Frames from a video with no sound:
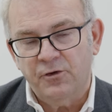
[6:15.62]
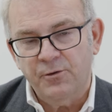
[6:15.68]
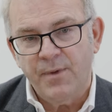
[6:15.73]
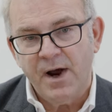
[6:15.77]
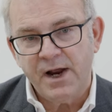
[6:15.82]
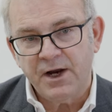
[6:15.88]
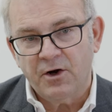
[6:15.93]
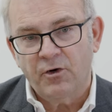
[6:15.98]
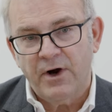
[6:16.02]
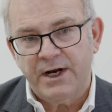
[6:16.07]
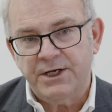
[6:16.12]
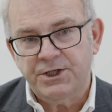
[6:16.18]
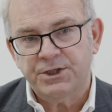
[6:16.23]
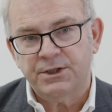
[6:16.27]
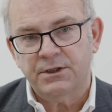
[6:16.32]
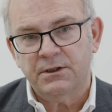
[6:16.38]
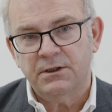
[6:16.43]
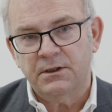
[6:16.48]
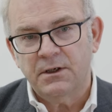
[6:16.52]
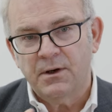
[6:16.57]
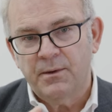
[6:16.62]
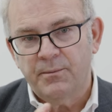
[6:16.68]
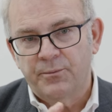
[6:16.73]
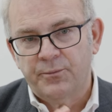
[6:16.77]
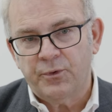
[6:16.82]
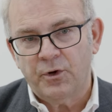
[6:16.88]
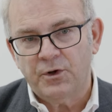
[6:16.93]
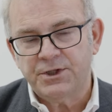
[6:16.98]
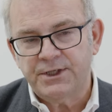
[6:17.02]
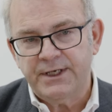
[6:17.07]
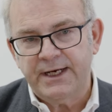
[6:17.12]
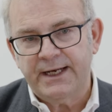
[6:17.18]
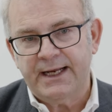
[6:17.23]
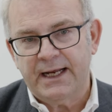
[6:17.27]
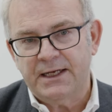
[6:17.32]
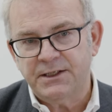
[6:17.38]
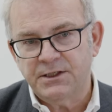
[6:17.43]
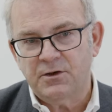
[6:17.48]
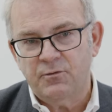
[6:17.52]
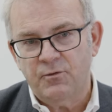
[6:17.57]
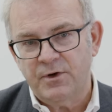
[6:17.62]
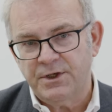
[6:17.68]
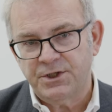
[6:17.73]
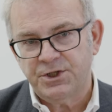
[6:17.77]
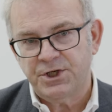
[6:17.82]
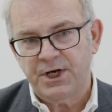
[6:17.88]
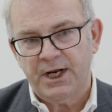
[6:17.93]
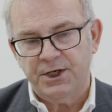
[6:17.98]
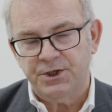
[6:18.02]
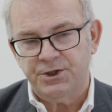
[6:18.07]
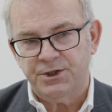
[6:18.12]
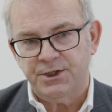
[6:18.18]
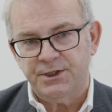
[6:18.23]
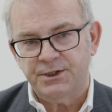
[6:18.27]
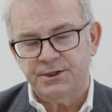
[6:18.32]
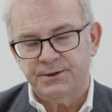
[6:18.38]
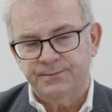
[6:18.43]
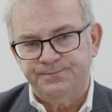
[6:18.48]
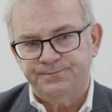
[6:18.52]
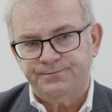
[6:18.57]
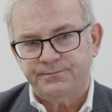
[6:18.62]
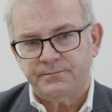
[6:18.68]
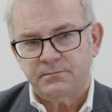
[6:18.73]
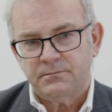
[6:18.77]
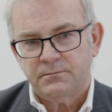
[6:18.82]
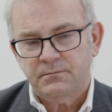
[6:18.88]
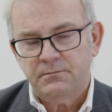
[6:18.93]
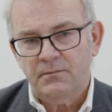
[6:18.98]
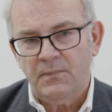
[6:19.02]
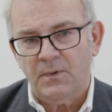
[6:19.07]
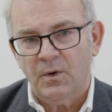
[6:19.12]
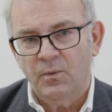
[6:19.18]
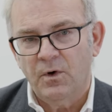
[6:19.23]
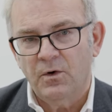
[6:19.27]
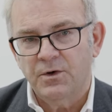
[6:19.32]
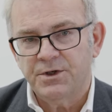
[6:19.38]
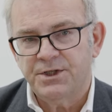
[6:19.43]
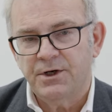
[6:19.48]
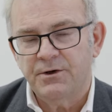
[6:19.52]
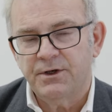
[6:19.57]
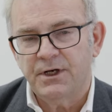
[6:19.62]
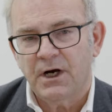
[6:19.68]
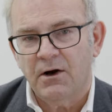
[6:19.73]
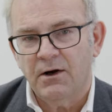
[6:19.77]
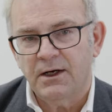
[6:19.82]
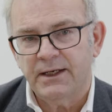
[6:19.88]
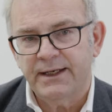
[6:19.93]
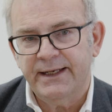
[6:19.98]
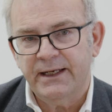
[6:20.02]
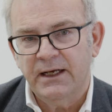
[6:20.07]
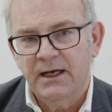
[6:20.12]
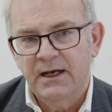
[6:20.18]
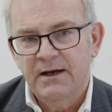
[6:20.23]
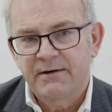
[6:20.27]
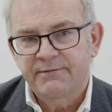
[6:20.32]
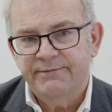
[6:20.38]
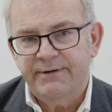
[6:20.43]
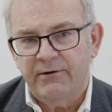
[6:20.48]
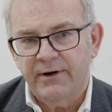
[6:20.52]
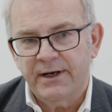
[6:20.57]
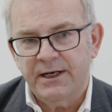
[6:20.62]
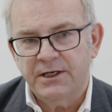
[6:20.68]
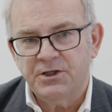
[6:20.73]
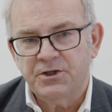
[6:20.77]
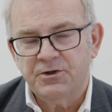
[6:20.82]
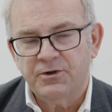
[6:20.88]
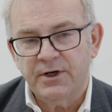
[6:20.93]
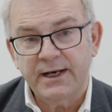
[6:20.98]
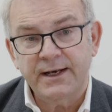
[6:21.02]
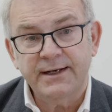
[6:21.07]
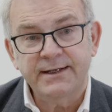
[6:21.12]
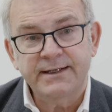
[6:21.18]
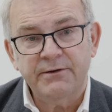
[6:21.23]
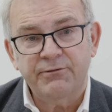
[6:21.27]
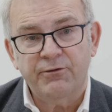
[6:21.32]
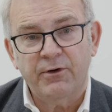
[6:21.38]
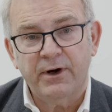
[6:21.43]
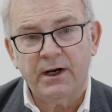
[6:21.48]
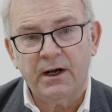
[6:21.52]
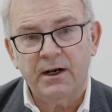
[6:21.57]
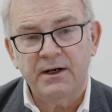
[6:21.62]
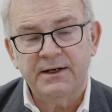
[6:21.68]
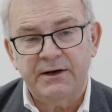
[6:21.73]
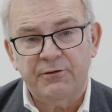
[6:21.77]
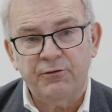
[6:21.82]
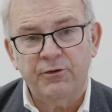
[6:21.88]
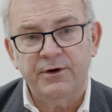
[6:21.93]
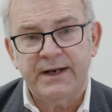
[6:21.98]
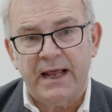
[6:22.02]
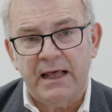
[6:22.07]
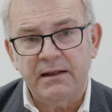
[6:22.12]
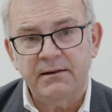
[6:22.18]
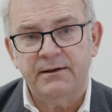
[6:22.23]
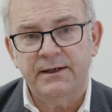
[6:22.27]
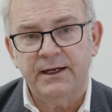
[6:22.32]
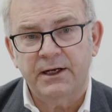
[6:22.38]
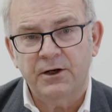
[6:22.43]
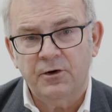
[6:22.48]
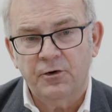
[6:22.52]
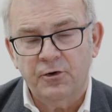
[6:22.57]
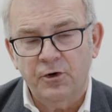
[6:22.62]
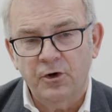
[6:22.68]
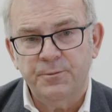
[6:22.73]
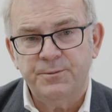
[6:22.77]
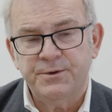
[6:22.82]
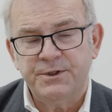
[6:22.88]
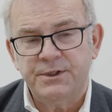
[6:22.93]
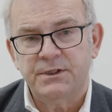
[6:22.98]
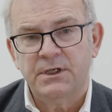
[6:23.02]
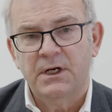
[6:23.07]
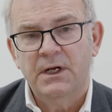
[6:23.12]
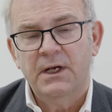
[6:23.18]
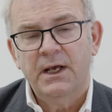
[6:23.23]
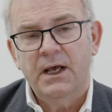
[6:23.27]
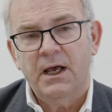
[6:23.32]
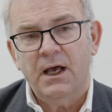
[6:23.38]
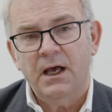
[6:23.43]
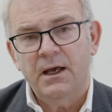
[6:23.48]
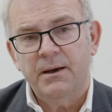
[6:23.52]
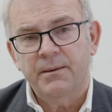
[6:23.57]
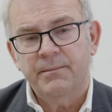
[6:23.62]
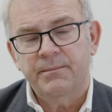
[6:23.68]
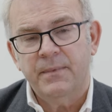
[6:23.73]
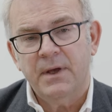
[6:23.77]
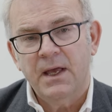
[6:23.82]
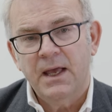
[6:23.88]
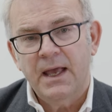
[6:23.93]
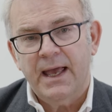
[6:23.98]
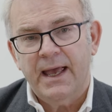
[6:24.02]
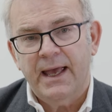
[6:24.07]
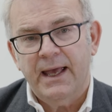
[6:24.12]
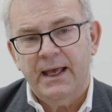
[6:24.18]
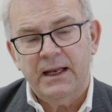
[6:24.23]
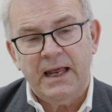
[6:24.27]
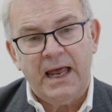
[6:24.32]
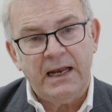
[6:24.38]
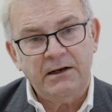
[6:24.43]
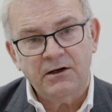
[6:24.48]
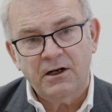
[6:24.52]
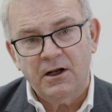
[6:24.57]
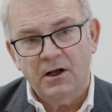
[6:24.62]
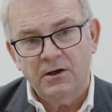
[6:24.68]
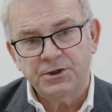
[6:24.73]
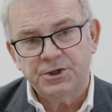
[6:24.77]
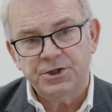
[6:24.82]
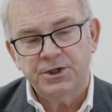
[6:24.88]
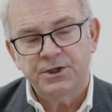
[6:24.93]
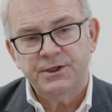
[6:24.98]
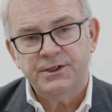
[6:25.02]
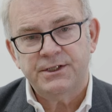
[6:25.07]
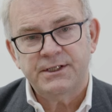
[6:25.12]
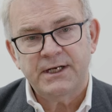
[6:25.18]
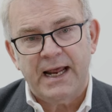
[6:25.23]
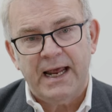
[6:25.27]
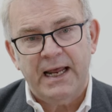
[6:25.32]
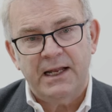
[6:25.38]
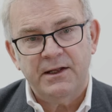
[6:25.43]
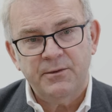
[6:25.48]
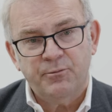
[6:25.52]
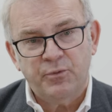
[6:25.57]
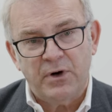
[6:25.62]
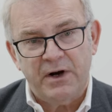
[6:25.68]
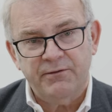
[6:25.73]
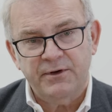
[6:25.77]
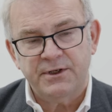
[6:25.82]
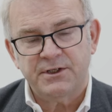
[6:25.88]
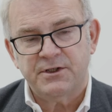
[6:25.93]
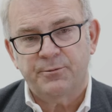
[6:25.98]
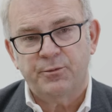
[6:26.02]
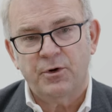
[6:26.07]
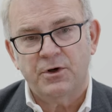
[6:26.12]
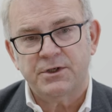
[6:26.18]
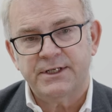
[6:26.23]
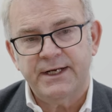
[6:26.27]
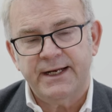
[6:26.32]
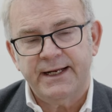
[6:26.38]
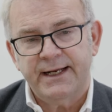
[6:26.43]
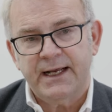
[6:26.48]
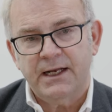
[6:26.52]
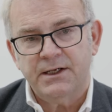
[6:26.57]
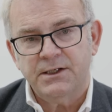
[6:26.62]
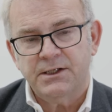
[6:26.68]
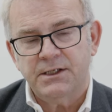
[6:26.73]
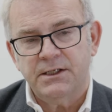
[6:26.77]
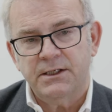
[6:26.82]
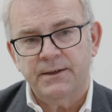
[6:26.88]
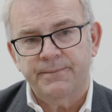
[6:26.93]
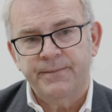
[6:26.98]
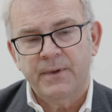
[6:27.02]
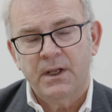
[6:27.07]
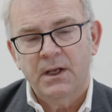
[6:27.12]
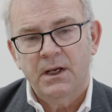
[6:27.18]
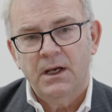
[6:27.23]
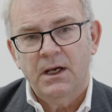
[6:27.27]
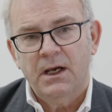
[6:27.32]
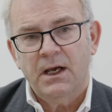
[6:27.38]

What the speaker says: through migration, prostate cancer risk changes. We're also currently very interested in different ethnic groups and cultures and the prevalence of prostate cancer.